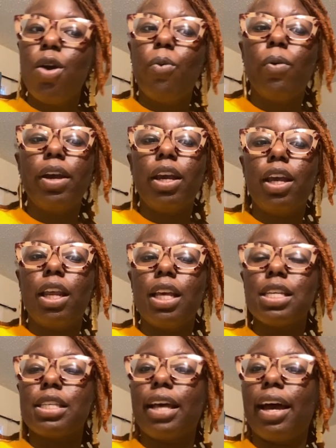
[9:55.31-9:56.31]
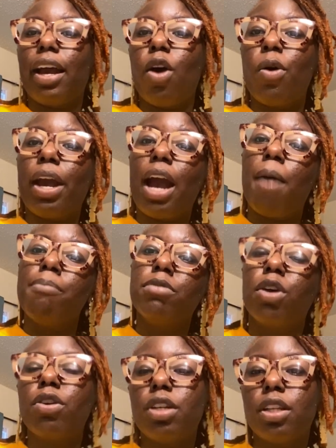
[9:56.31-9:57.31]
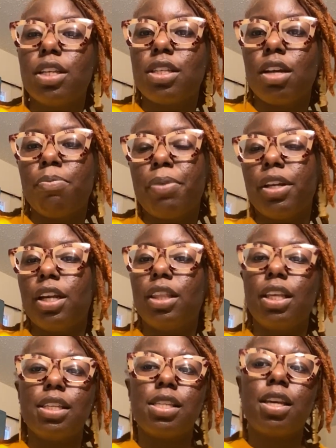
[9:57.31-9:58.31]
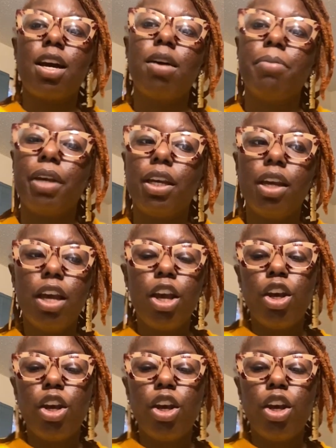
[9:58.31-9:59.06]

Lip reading: When it's like, okay, I'm learning this stuff, but nothing's coming.